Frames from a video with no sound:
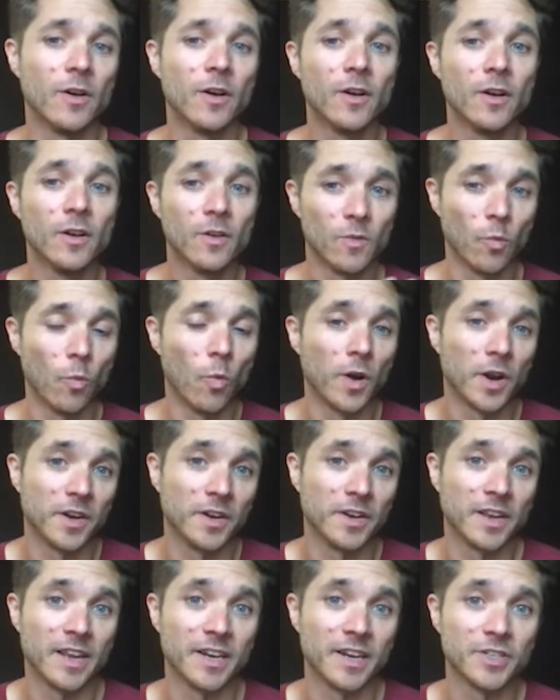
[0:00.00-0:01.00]
wanting to
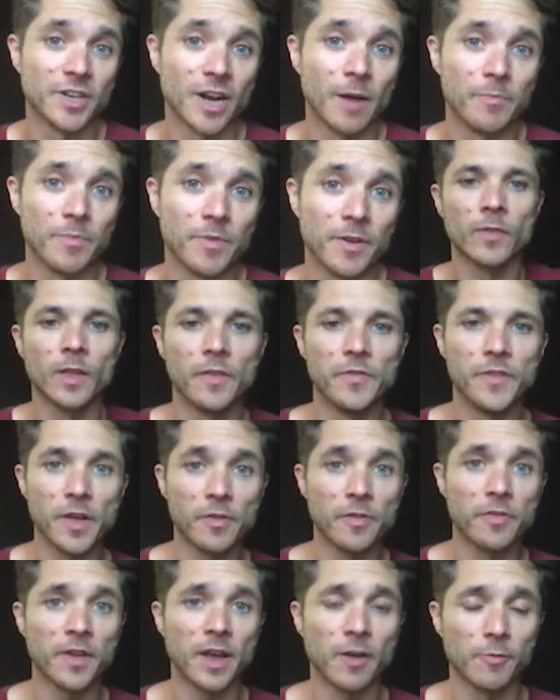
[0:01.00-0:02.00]
get a job there. The other
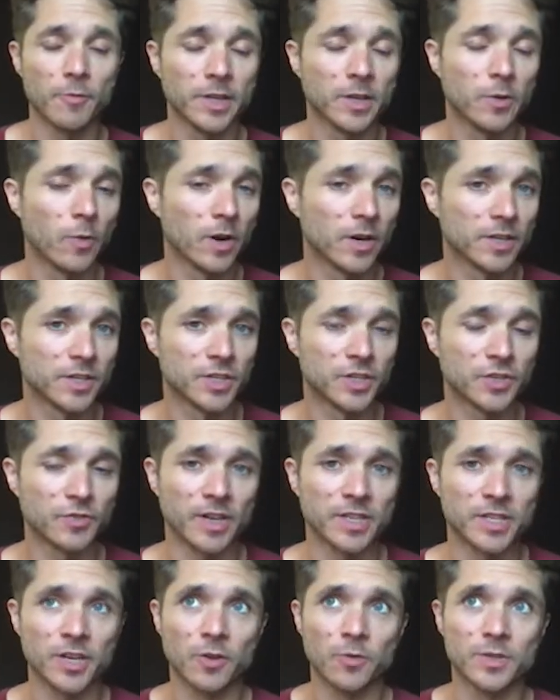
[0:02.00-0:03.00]
thing I really wanted to
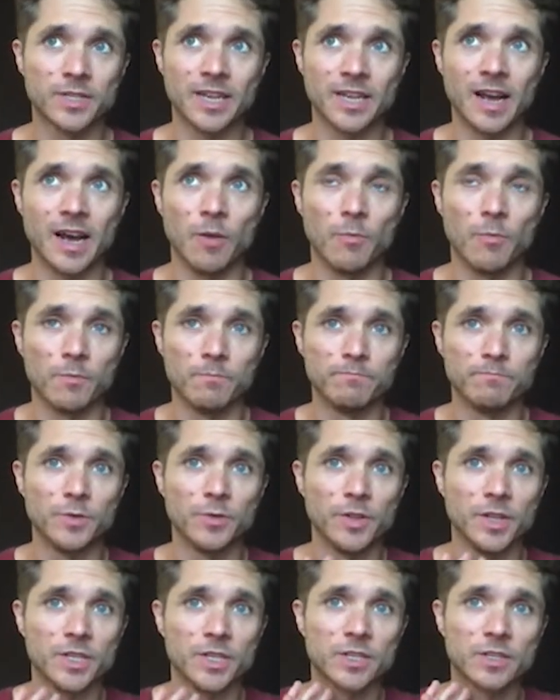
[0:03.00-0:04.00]
stress here was that I'm
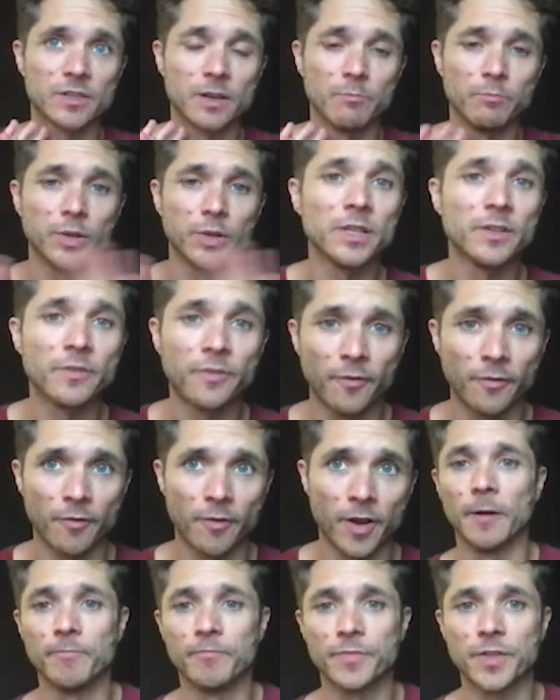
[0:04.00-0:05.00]
doing this completely for
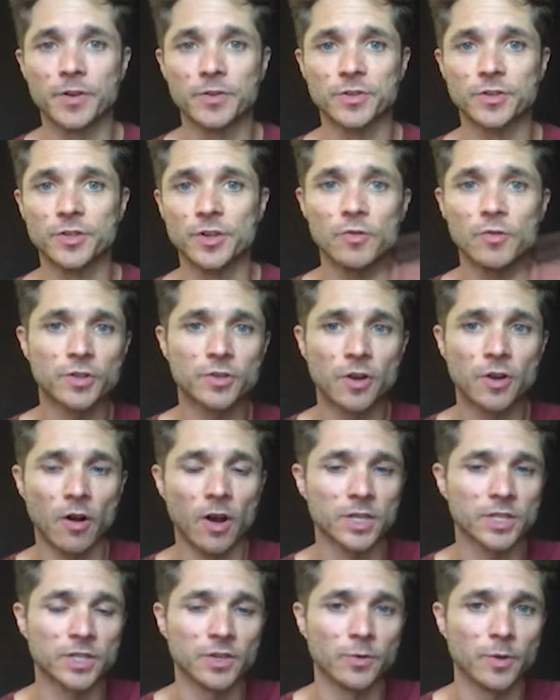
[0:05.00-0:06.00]
free. There's no
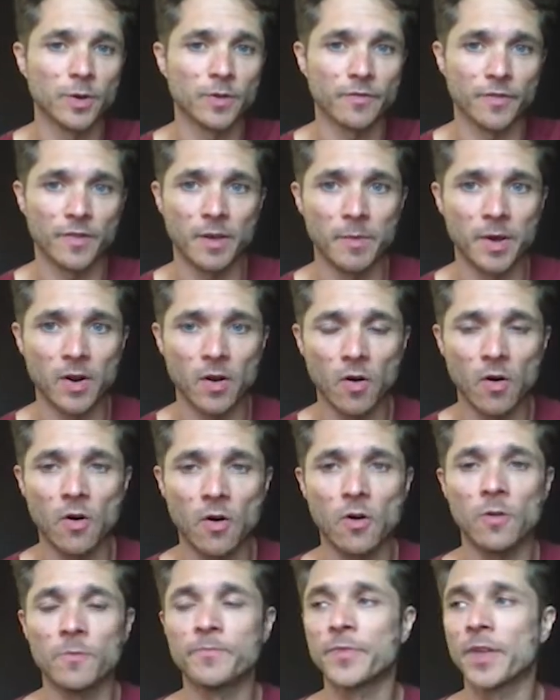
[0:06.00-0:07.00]
cost to it for them at
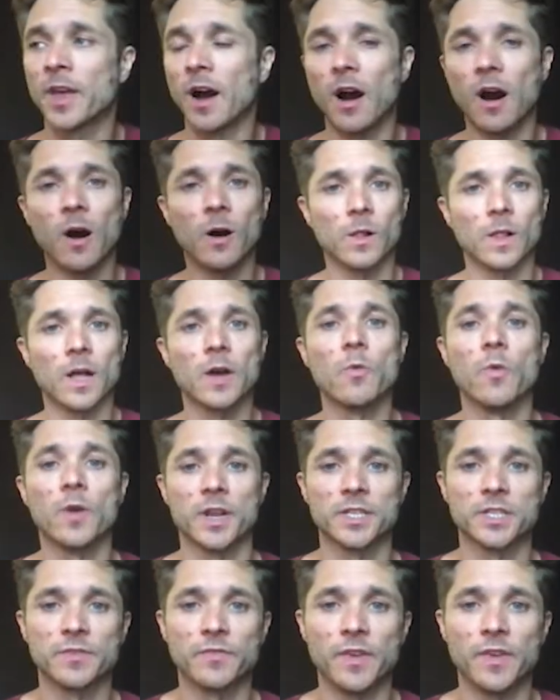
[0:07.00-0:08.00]
all. All I want
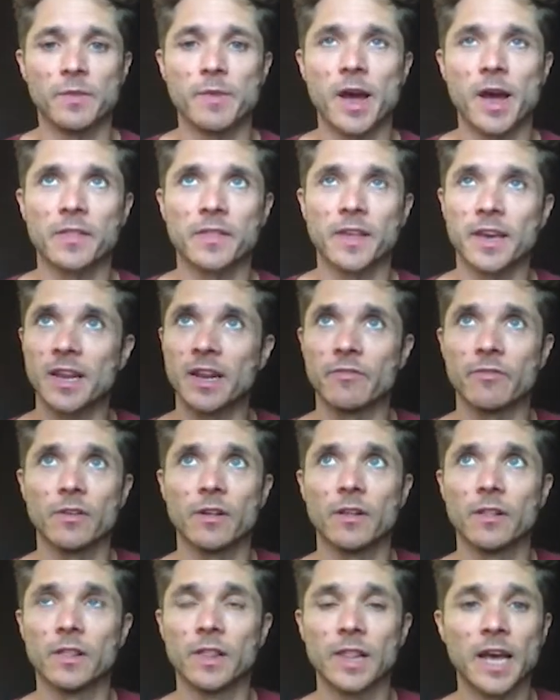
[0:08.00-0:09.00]
is feedback. They can have
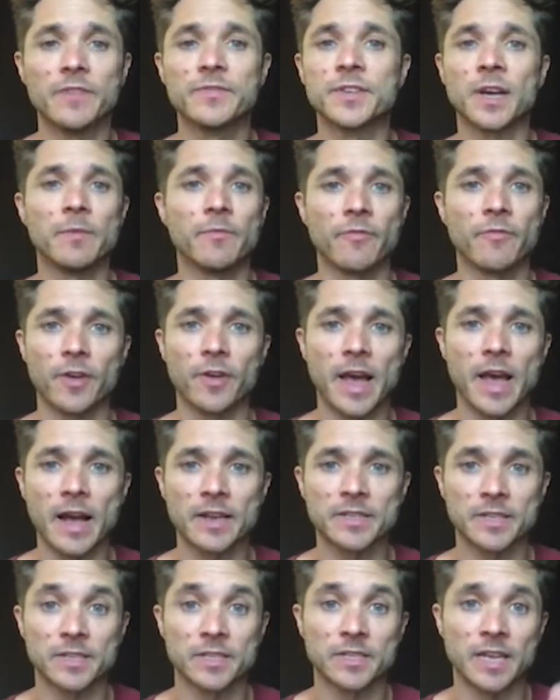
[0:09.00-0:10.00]
lifetime free
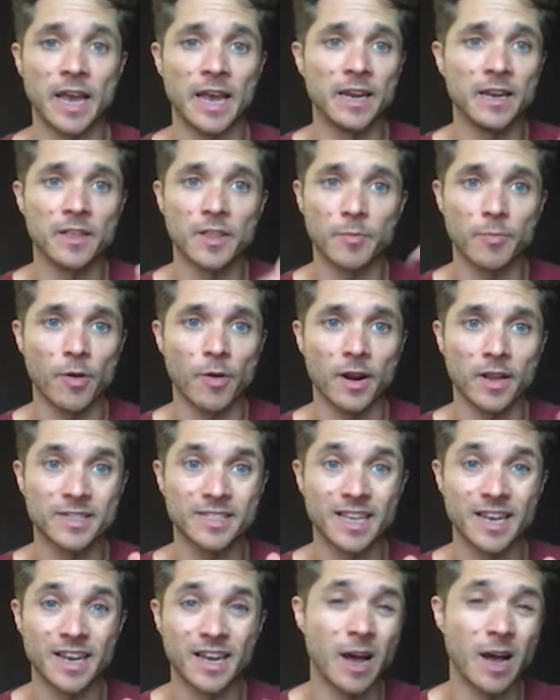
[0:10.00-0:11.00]
access to any of the products
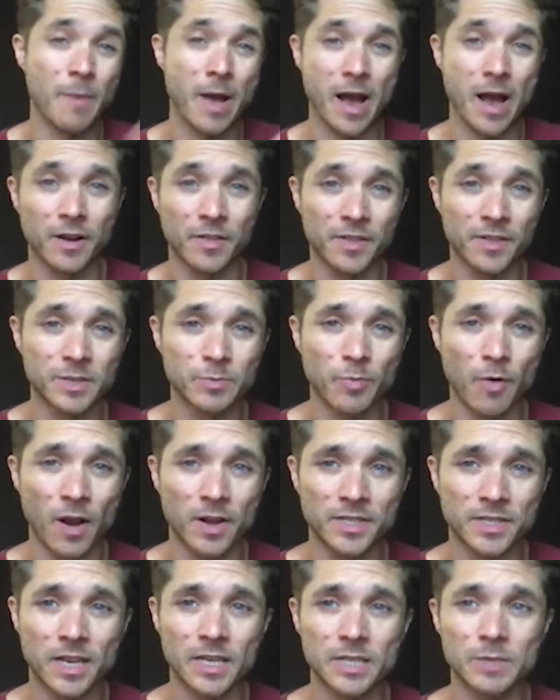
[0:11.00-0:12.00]
that come out of this
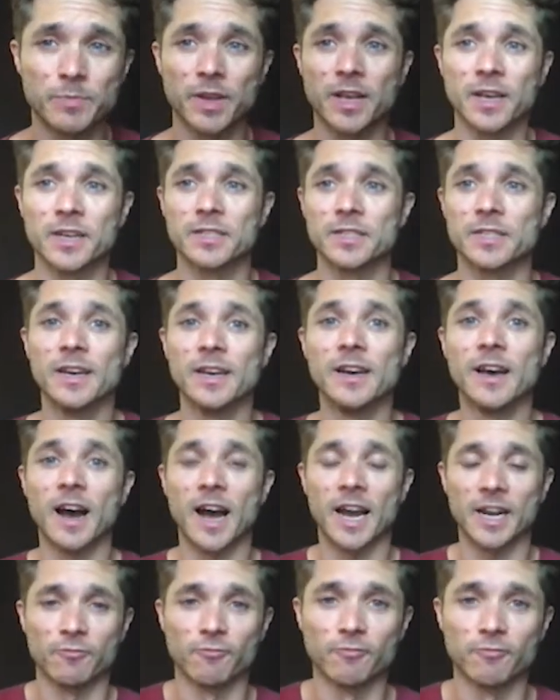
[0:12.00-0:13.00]
process, because I
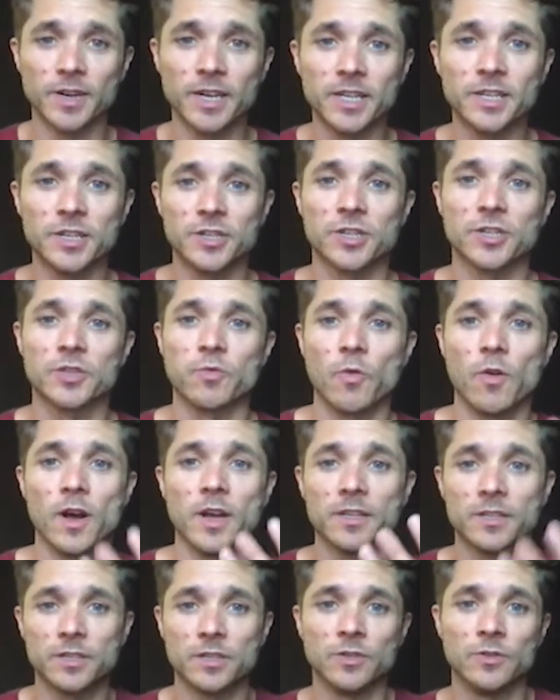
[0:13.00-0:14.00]
really just
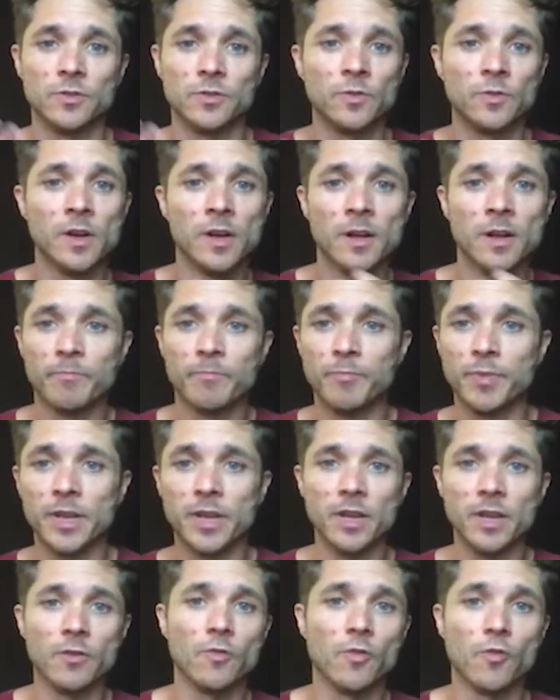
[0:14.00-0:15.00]
want to
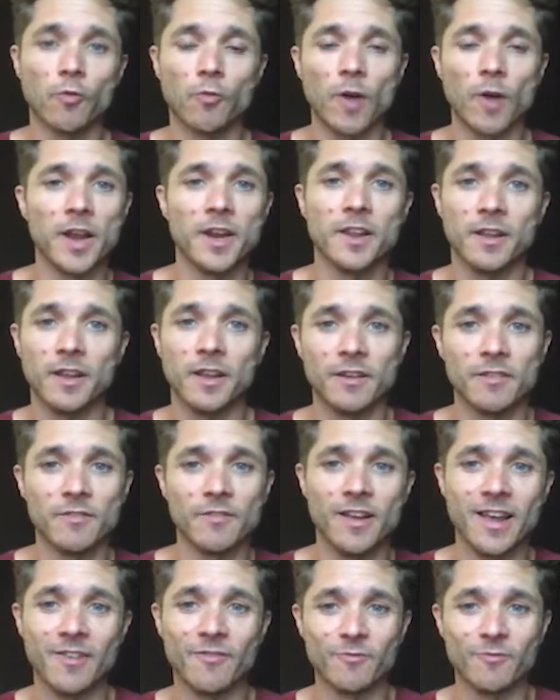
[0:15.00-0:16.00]
be grinding
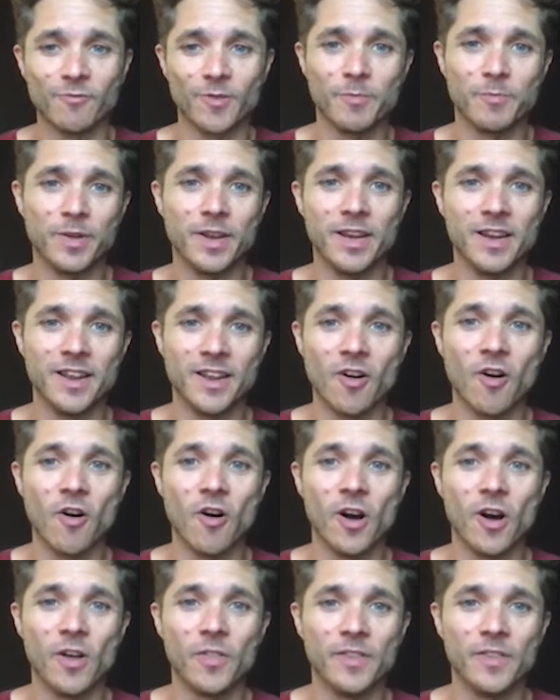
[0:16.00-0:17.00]
and repeating
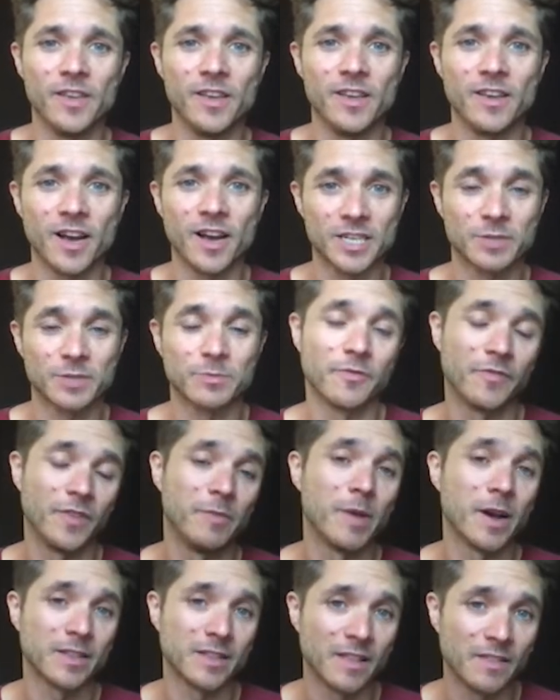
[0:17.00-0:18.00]
on the customer
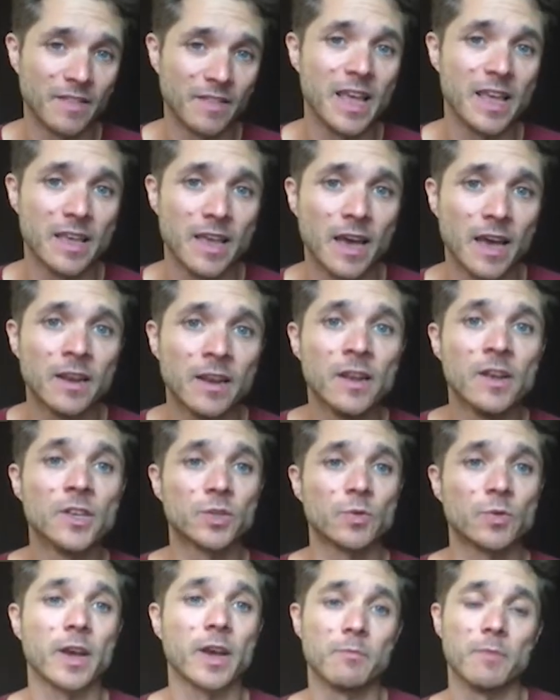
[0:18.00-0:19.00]
feedback that they get
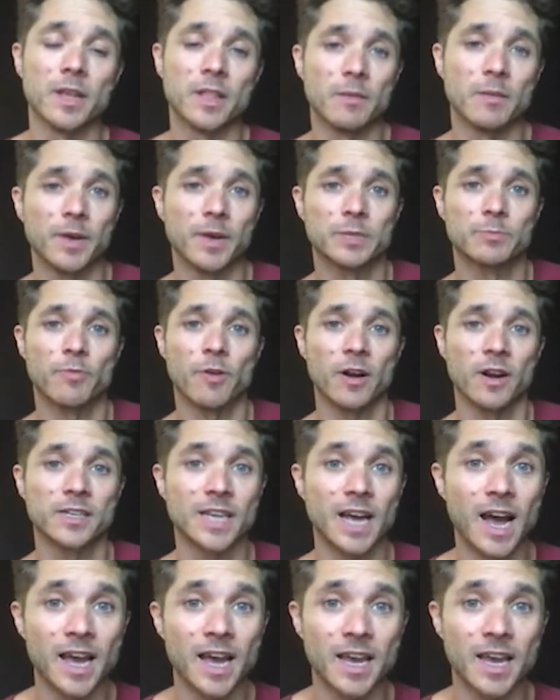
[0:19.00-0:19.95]
so I can make the best product I can